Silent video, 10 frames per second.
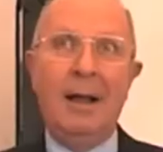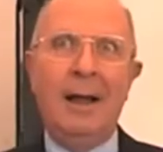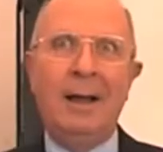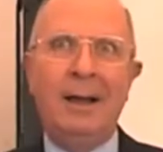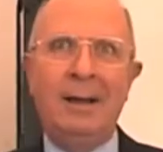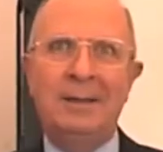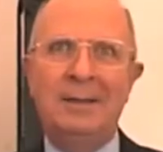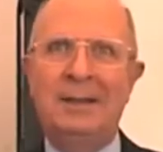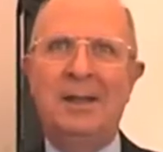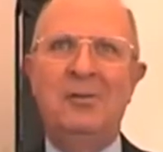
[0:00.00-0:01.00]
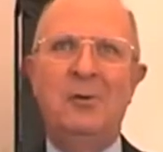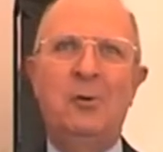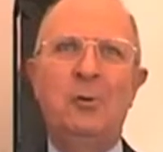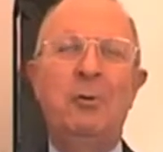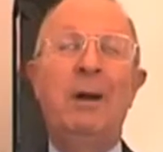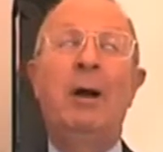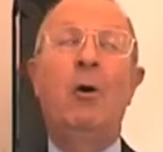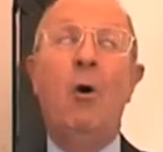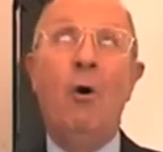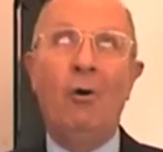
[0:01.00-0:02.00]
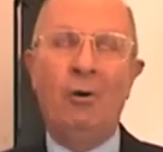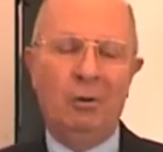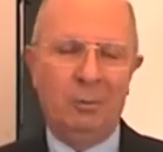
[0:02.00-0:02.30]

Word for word: I guess they thought we were all